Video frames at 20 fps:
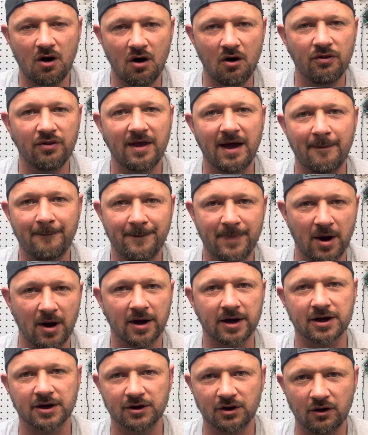on that
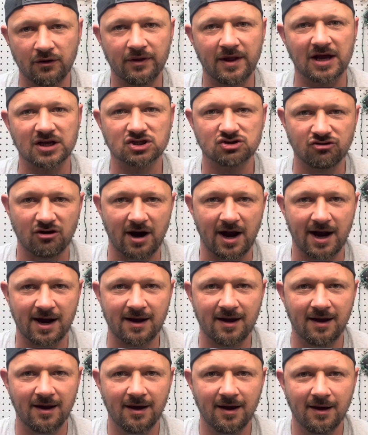bike and on that
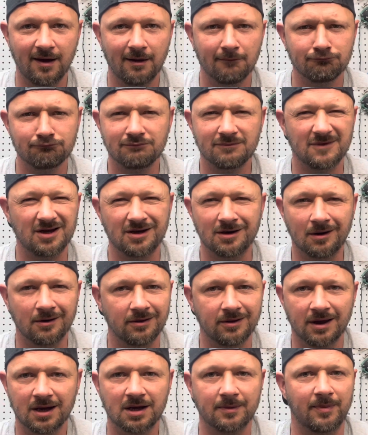track, you don't
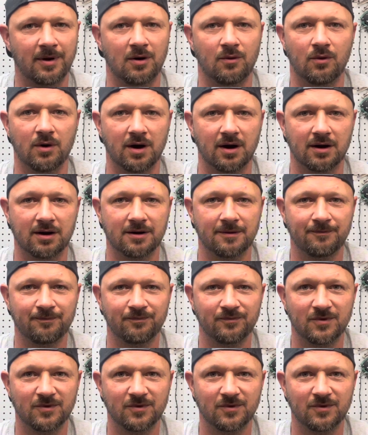think about work.